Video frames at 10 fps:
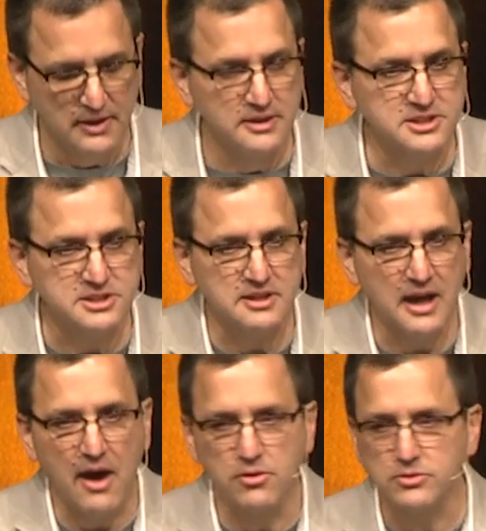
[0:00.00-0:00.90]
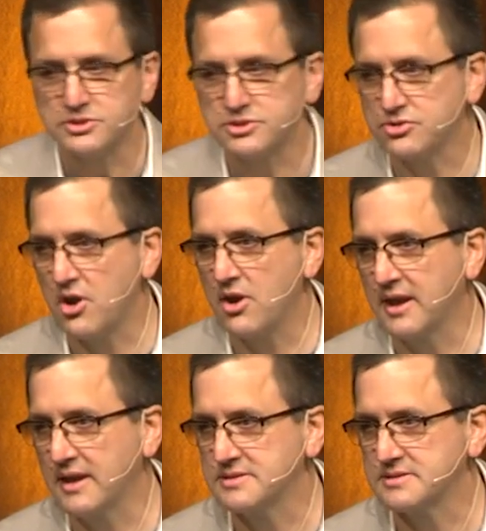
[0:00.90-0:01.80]
listen to how strong
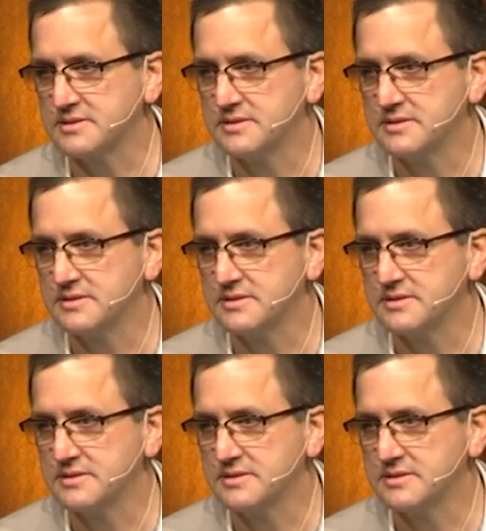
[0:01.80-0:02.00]
he is.